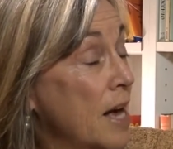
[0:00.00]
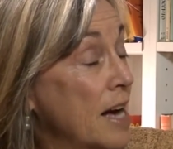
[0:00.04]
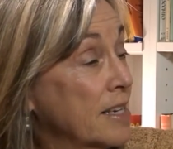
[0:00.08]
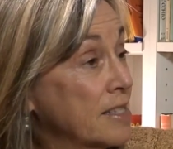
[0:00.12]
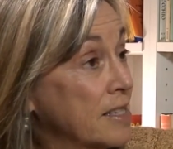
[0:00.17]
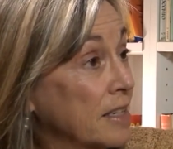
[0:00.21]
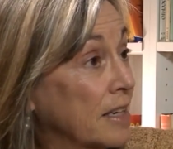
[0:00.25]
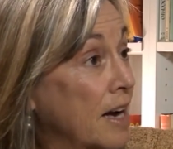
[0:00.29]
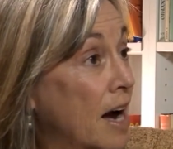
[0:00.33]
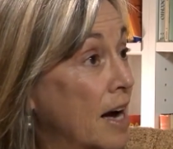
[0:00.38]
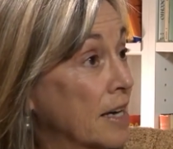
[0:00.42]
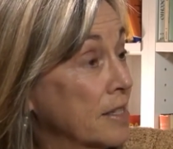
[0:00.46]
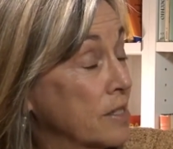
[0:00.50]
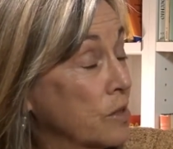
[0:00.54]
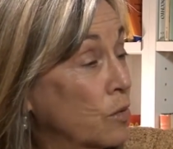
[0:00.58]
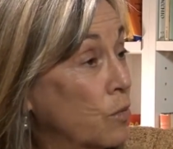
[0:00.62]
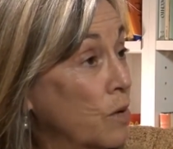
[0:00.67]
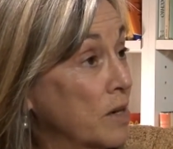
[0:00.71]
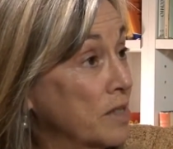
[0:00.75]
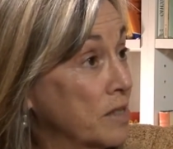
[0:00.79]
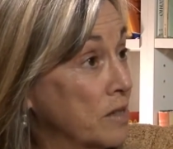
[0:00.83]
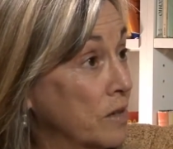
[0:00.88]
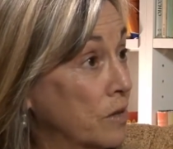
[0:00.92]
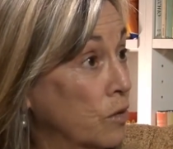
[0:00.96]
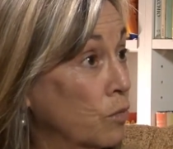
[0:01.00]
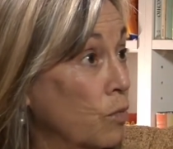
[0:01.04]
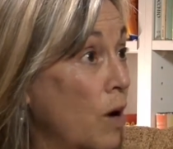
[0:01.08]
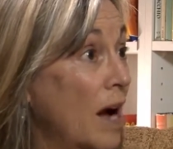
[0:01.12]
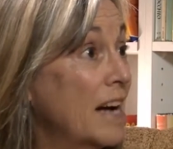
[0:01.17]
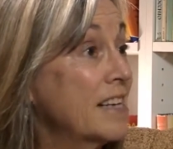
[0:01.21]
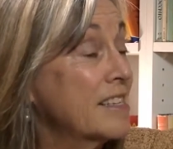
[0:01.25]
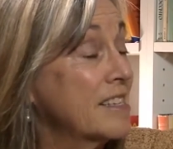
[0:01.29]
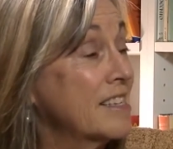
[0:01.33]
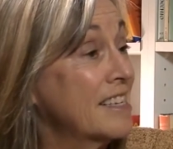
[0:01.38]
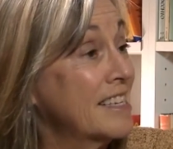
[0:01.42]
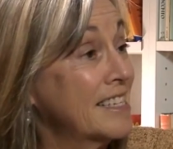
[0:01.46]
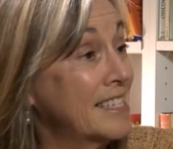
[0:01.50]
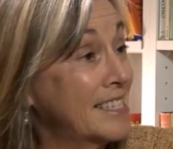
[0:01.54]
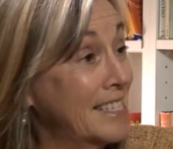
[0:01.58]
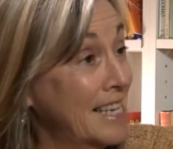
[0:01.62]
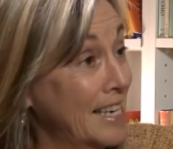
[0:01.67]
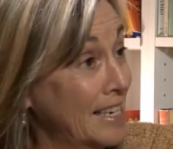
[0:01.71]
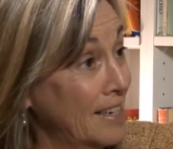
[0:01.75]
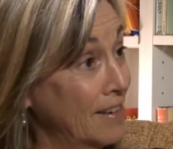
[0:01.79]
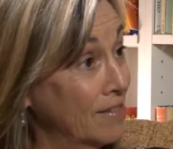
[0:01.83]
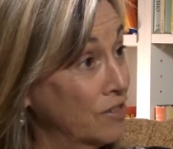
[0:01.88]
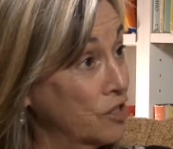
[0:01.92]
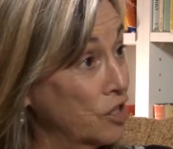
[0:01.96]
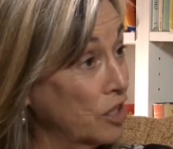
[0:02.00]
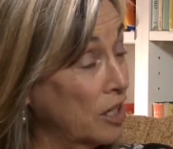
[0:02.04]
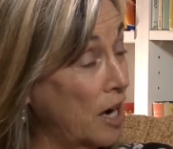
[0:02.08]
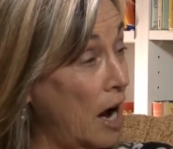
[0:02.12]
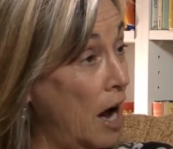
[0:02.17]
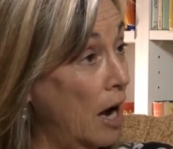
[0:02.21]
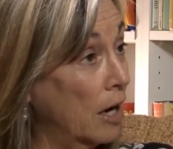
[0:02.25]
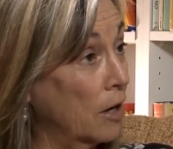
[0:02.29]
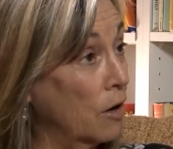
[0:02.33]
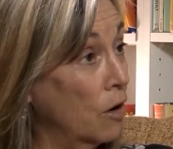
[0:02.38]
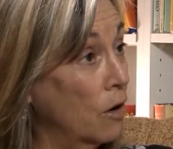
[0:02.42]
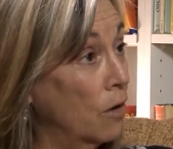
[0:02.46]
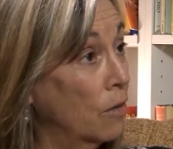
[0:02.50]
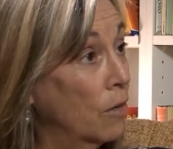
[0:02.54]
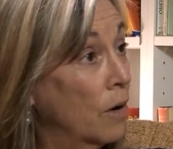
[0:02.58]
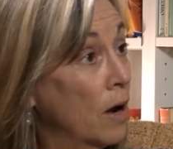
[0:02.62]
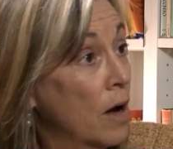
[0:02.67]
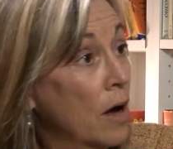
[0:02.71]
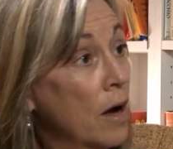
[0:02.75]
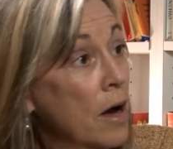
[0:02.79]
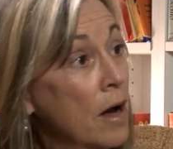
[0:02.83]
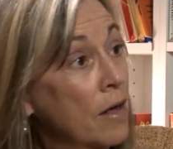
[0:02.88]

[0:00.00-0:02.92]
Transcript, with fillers: as a consequence of the rise of the city of Chicago,